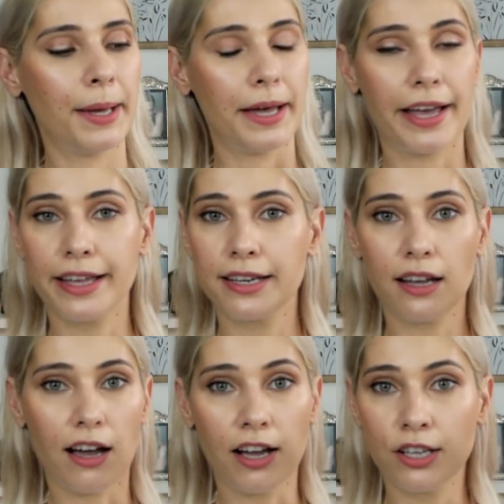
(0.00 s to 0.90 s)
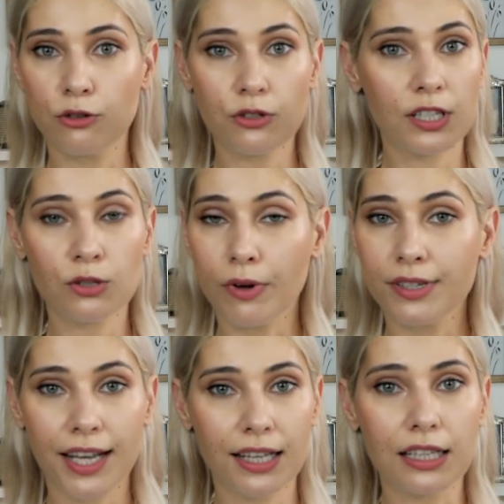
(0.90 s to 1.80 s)
and I use this
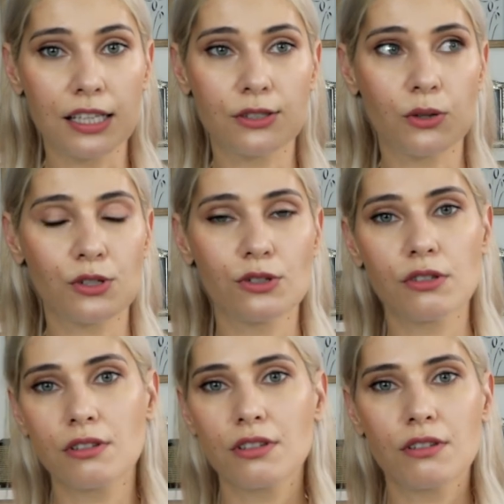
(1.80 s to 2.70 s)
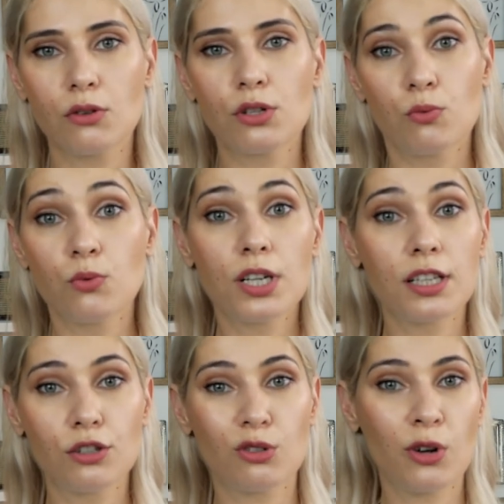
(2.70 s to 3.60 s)
one daily so it's, it's
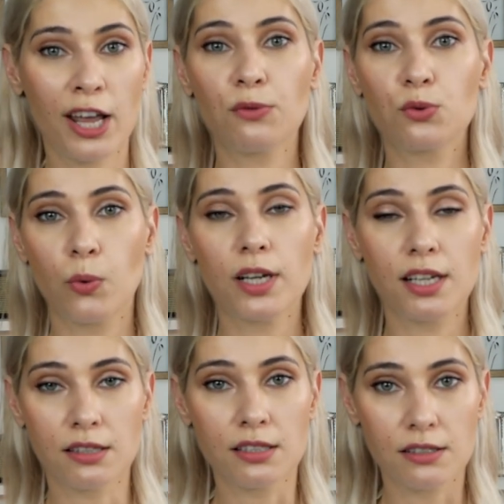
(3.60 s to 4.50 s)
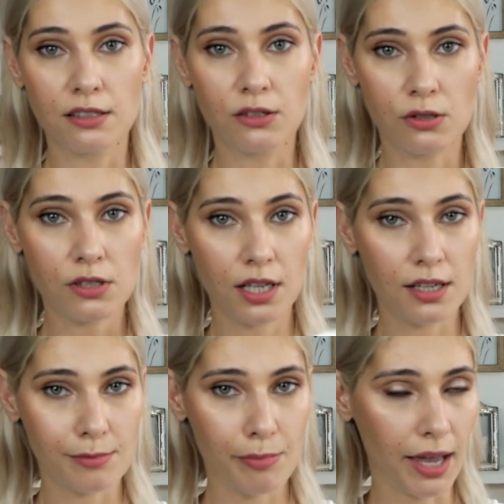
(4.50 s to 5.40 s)
really you don't have to wait until your
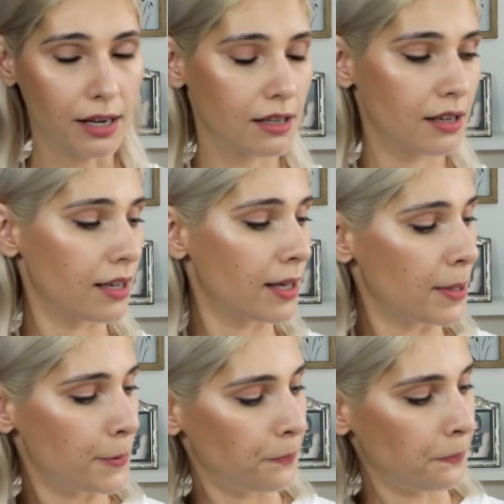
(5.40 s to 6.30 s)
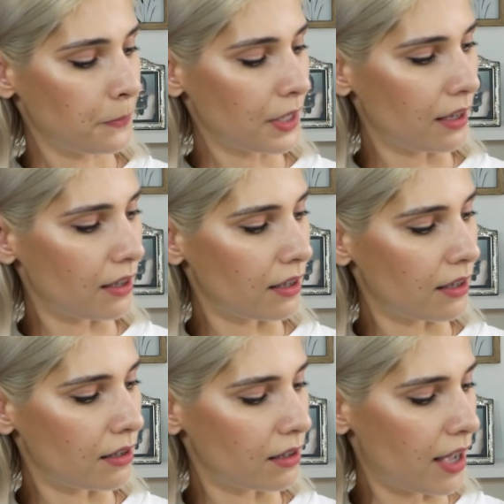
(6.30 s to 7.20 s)
skin is bad
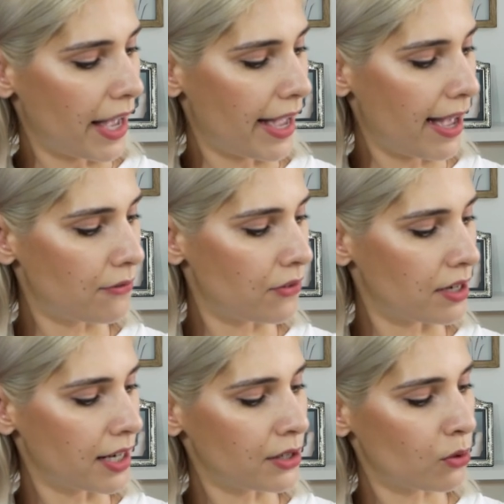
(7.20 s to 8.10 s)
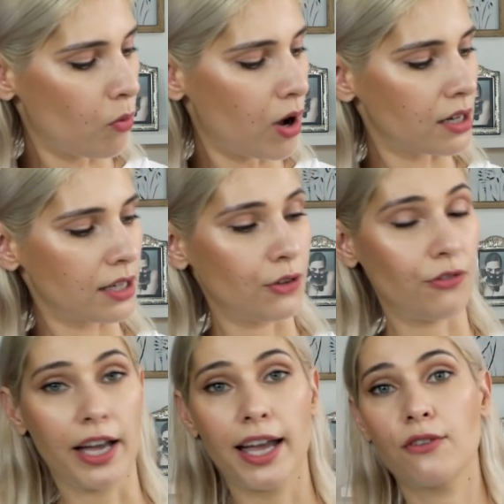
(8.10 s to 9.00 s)
uh, I have another one
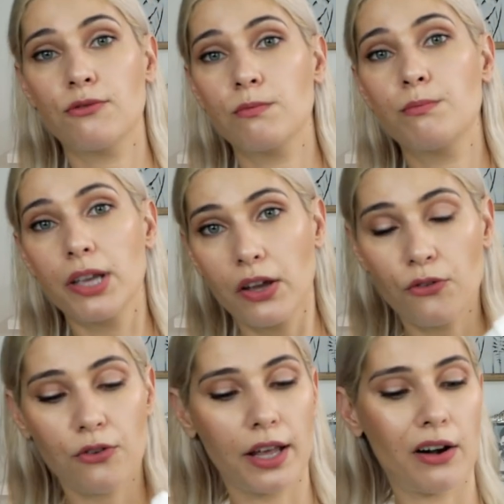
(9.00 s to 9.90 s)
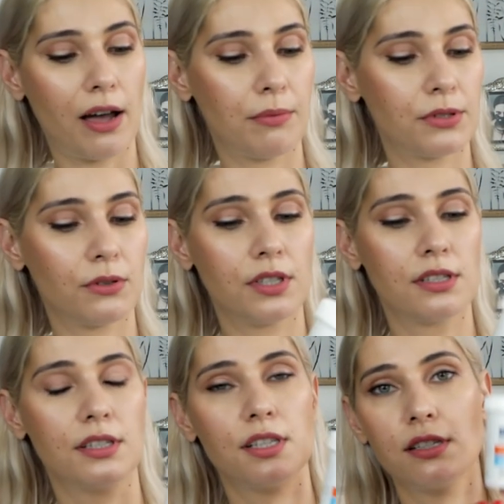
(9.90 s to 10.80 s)
if I have bigger flare-up so
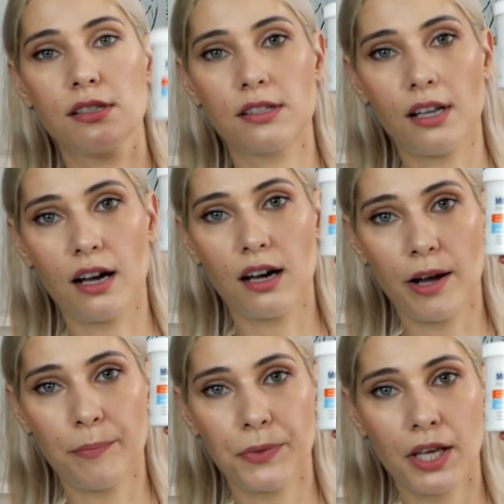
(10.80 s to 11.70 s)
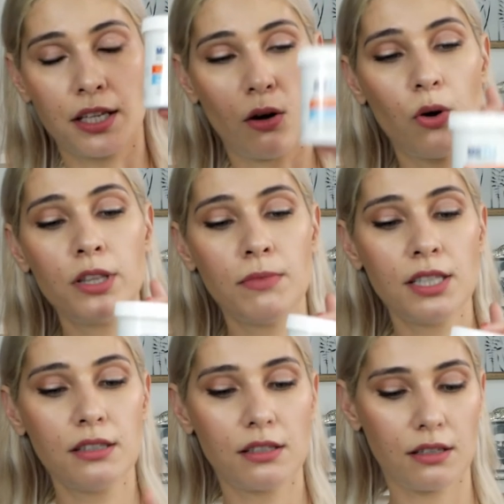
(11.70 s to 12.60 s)
this is um, an
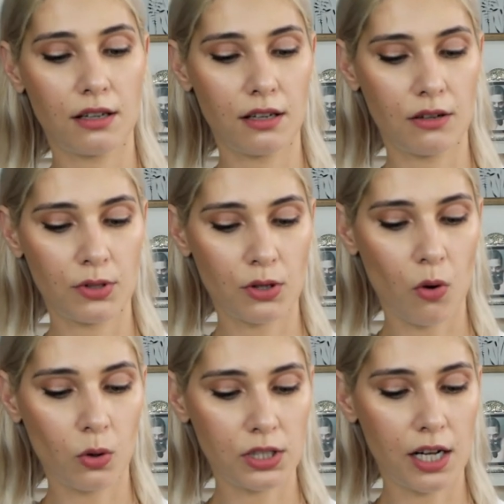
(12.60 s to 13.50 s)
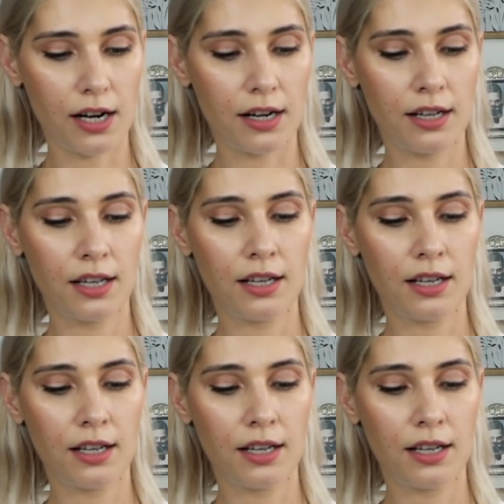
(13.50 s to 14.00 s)
ointment uh, with tar.